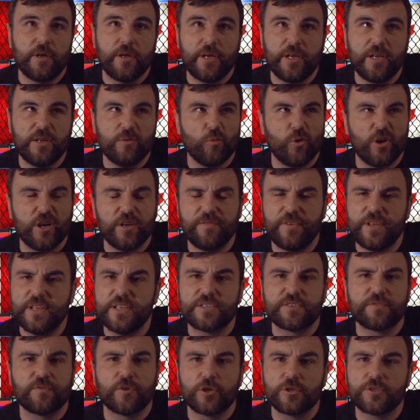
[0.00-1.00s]
in one of
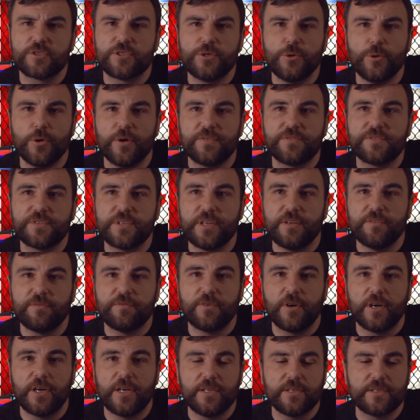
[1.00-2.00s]
his first UFC
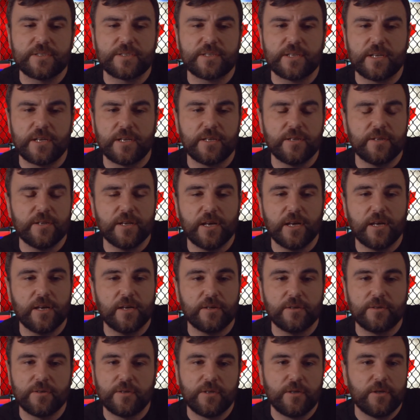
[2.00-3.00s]
fights, and
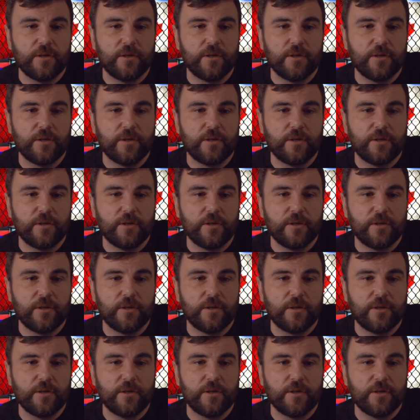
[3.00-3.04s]
I